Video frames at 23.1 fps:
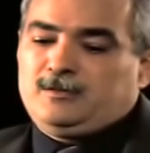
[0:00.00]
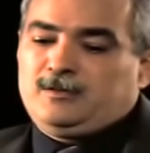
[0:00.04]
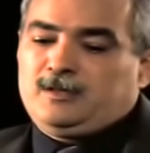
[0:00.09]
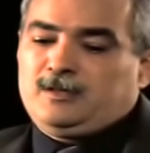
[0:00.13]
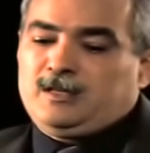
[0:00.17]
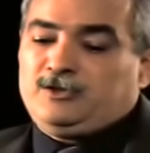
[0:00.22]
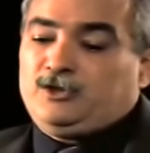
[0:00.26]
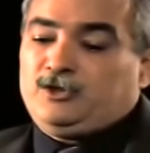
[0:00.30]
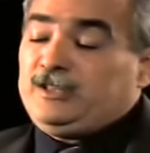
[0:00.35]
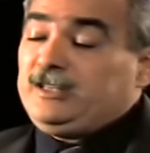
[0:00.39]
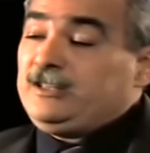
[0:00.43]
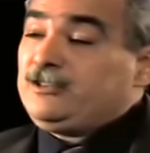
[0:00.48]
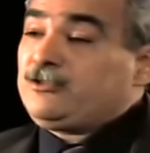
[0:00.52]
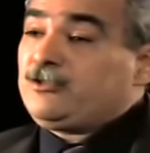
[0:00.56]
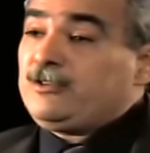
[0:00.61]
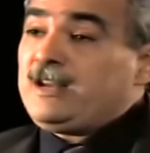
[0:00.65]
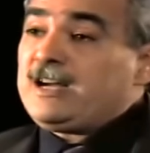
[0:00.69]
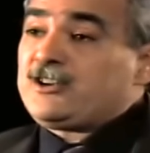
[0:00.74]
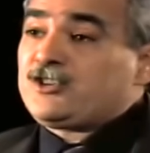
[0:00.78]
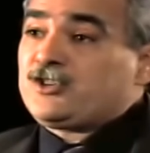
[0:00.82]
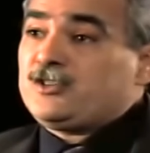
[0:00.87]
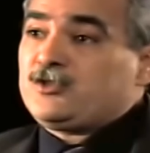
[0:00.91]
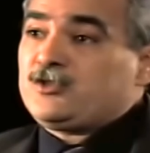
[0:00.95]
And you need
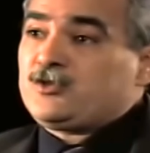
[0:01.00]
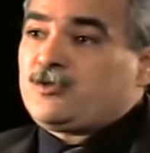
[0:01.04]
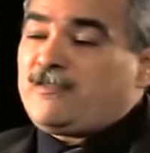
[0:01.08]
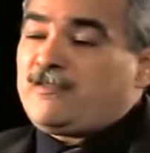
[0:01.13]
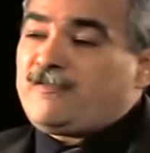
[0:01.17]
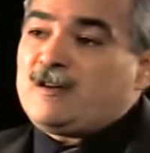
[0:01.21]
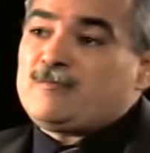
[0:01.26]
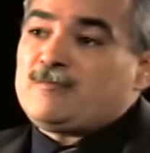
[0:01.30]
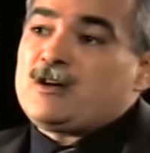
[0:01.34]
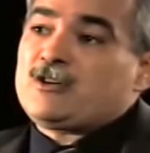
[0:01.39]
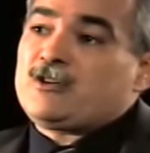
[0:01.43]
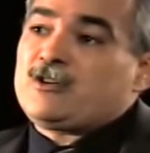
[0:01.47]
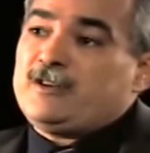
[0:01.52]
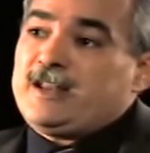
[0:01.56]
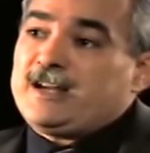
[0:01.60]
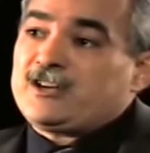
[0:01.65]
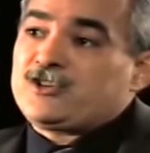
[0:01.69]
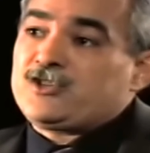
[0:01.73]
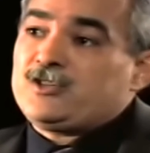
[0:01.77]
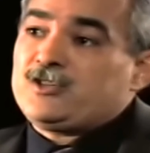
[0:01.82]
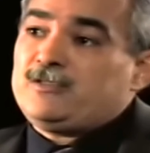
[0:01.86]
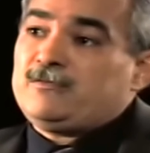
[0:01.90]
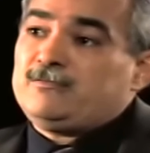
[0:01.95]
connection. So I found my
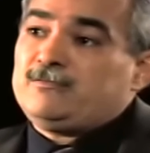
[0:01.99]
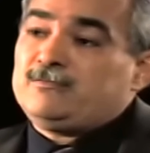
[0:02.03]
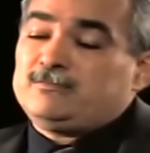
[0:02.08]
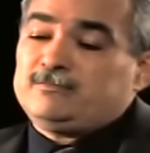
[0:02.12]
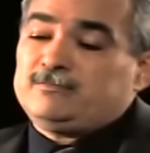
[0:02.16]
connection.